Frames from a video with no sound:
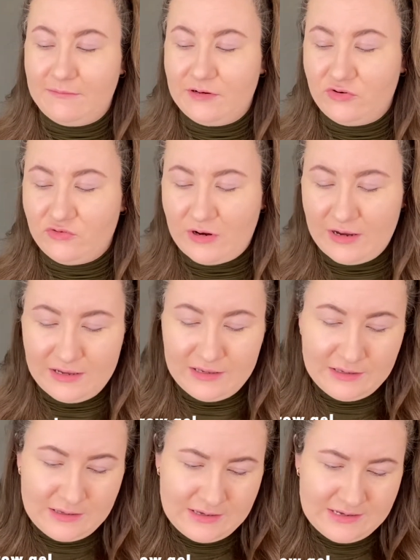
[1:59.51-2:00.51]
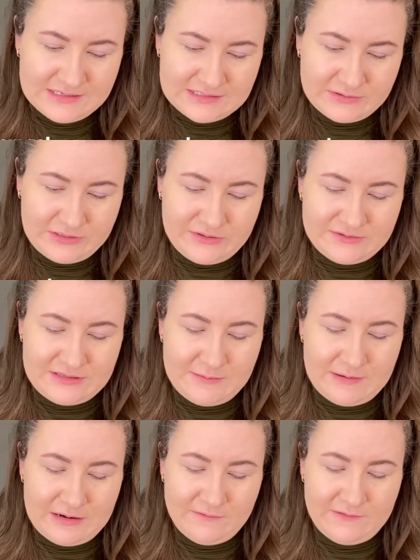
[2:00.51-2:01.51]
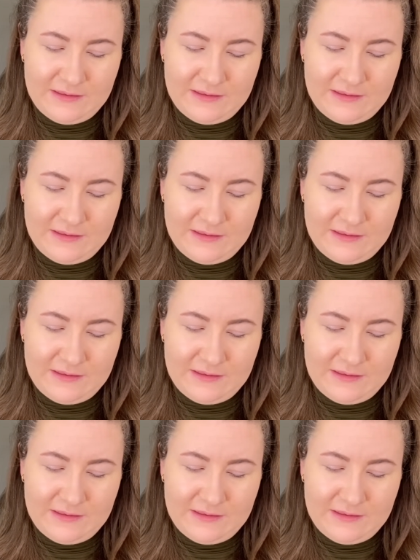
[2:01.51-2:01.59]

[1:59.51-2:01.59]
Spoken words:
to dry. So I used the Benefit